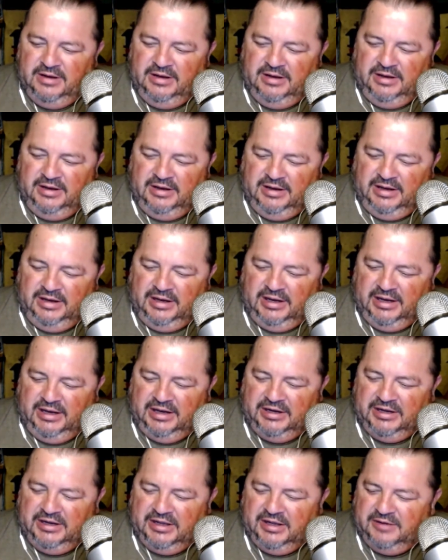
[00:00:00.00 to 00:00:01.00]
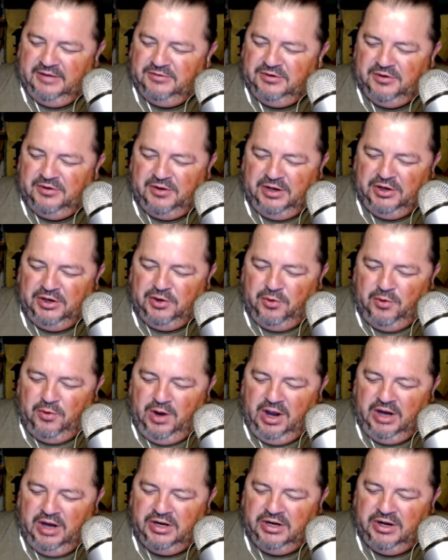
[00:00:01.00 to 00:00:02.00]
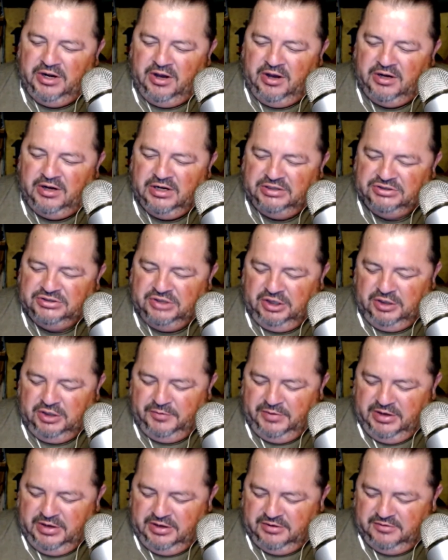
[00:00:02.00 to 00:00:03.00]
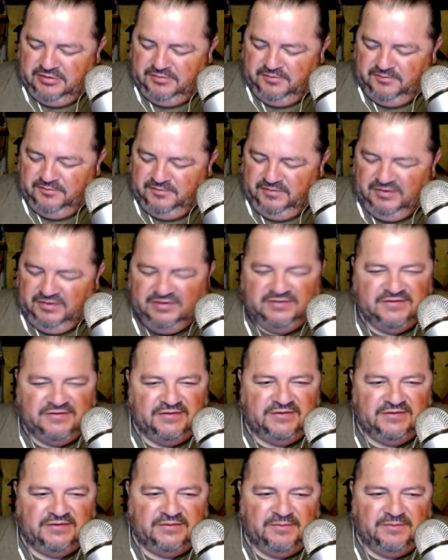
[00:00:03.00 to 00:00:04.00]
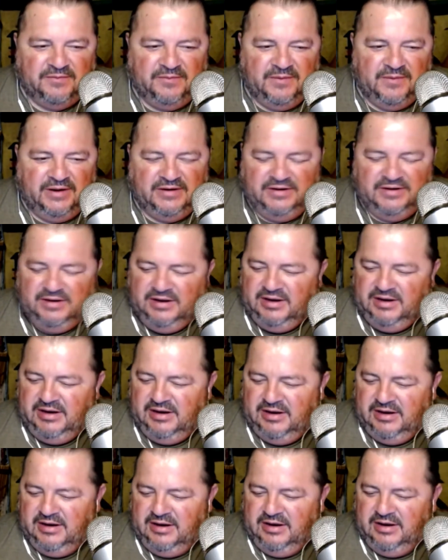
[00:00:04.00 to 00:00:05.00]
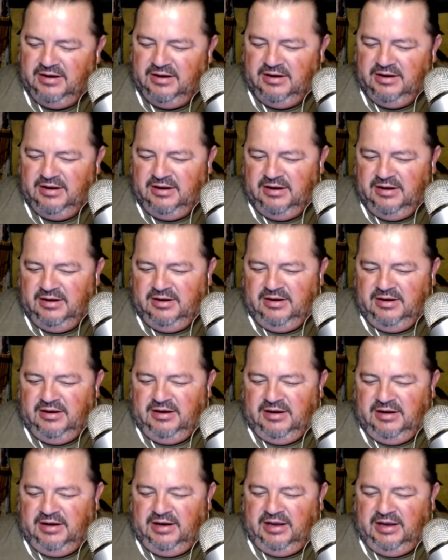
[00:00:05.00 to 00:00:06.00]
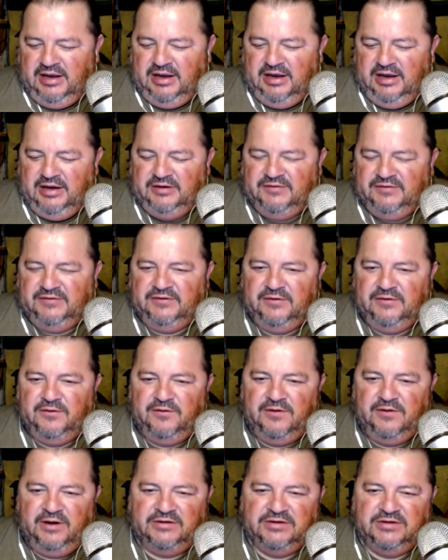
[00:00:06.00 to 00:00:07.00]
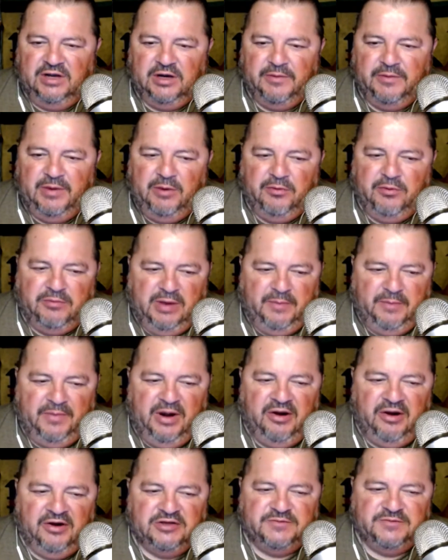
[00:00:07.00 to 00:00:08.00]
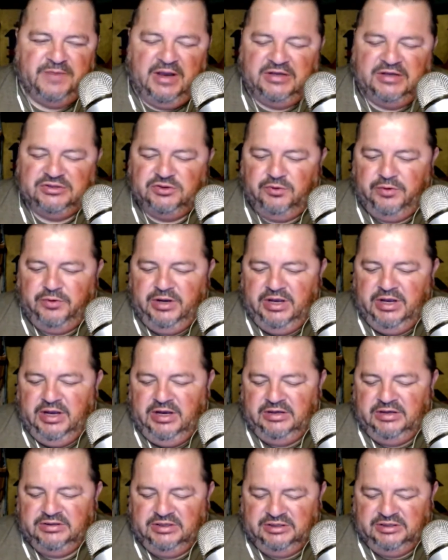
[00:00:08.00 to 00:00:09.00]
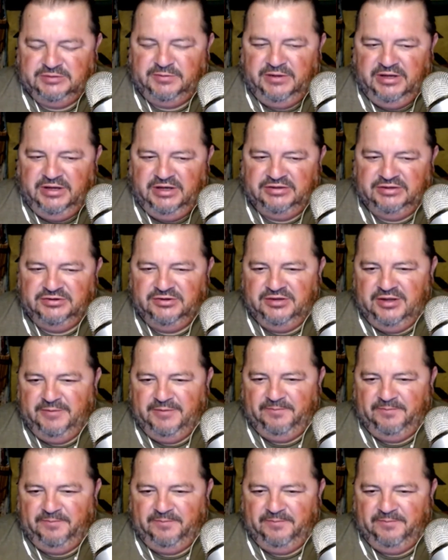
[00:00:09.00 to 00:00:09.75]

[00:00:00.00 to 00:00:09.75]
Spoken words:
And, you know, I go on and on. I talk about just my day. And so I talk about when my parents passed away, explaining to them.